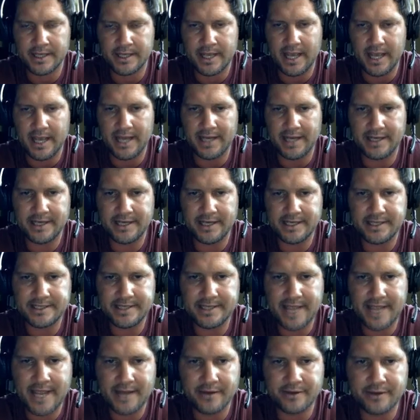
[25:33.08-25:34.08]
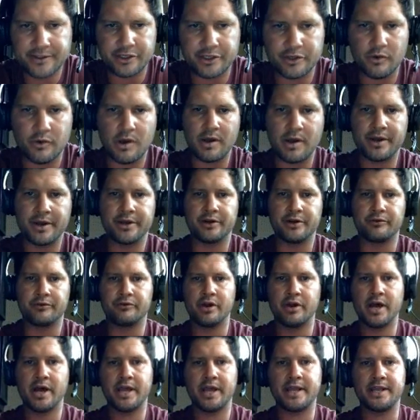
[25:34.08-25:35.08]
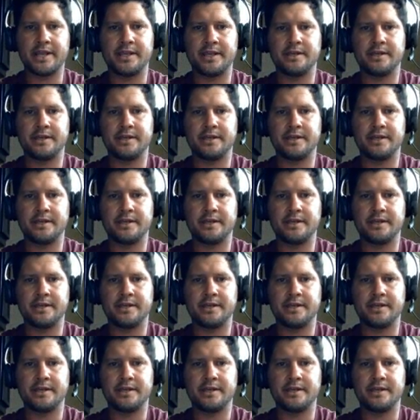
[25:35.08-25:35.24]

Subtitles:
And in a day or two, I'm going to write,